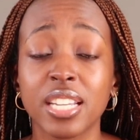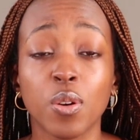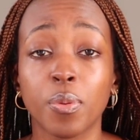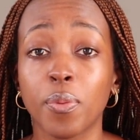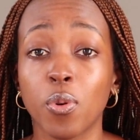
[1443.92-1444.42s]

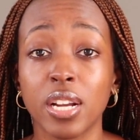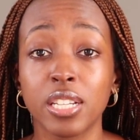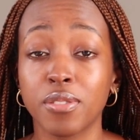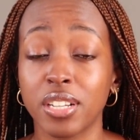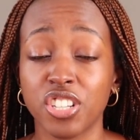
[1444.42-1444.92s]
90 were people who had
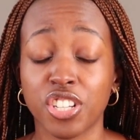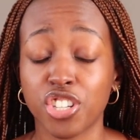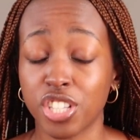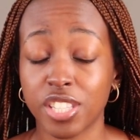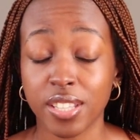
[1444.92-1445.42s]
literally
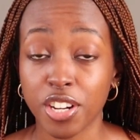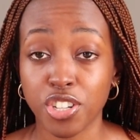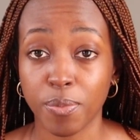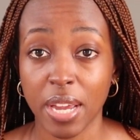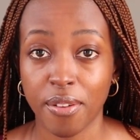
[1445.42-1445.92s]
just
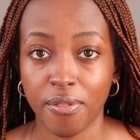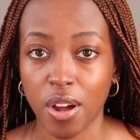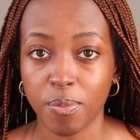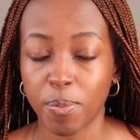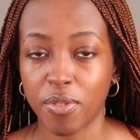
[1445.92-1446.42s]
searched me and
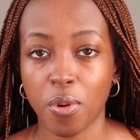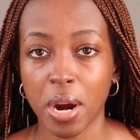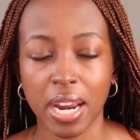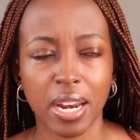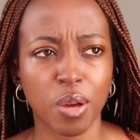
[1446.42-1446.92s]
found me before
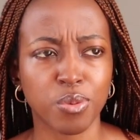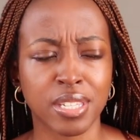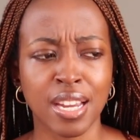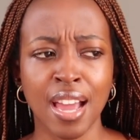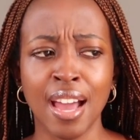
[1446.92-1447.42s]
I
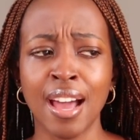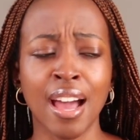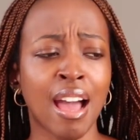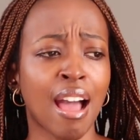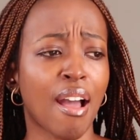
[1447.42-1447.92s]
announced.
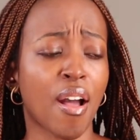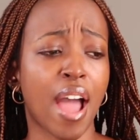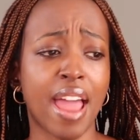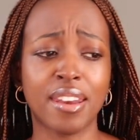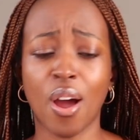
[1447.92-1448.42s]

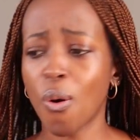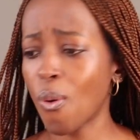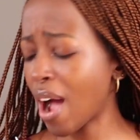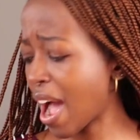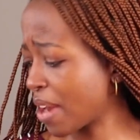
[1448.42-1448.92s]
And
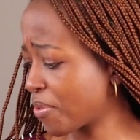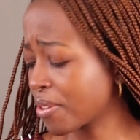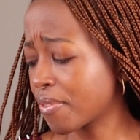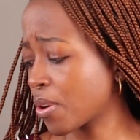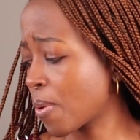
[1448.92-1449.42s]
now, I don't
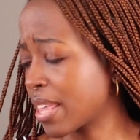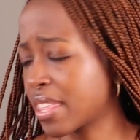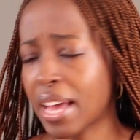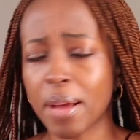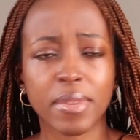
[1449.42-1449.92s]
even know, I
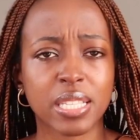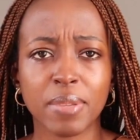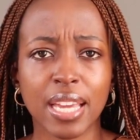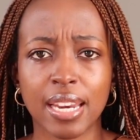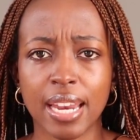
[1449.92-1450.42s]
think I must
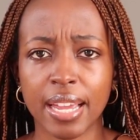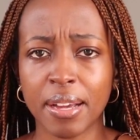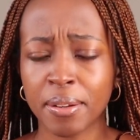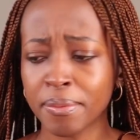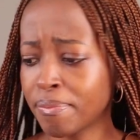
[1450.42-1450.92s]
be at
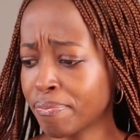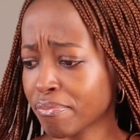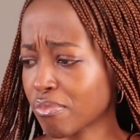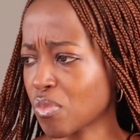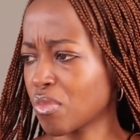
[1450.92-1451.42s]
like
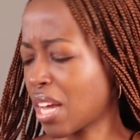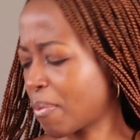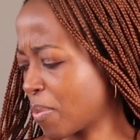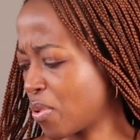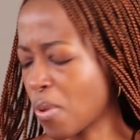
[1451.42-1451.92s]

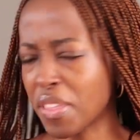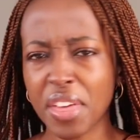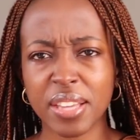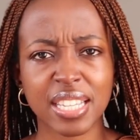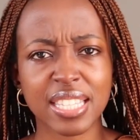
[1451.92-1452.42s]
maybe
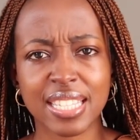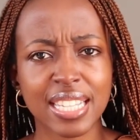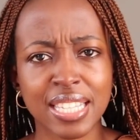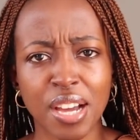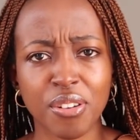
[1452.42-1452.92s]

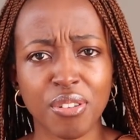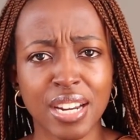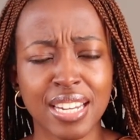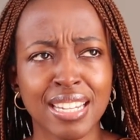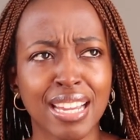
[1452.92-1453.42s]

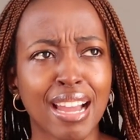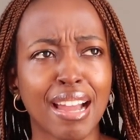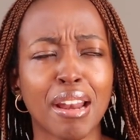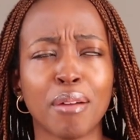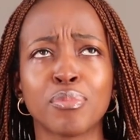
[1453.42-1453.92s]
1,600.
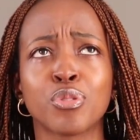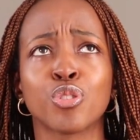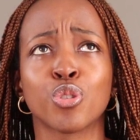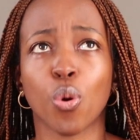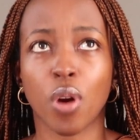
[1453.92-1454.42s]
I'm
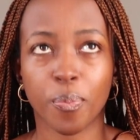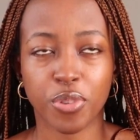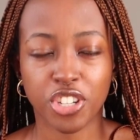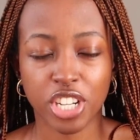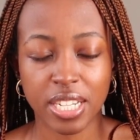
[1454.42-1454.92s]
so
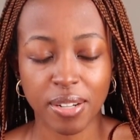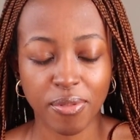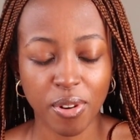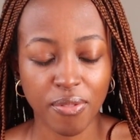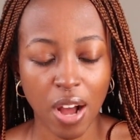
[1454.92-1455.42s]

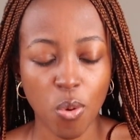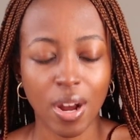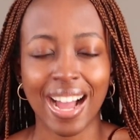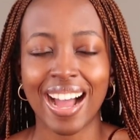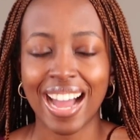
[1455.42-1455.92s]
appreciative of how
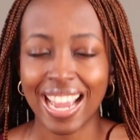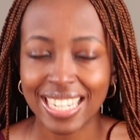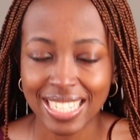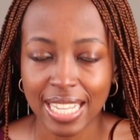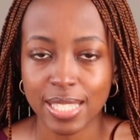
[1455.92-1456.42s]

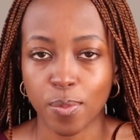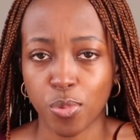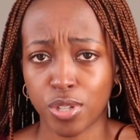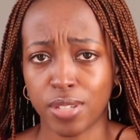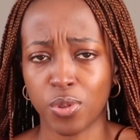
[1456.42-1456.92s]
kind and
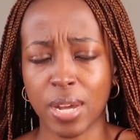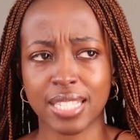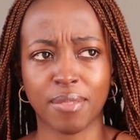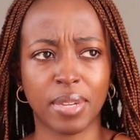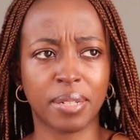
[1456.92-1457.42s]
supportive you
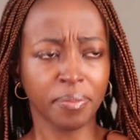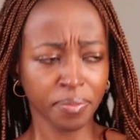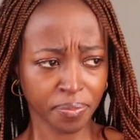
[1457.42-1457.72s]
guys have been.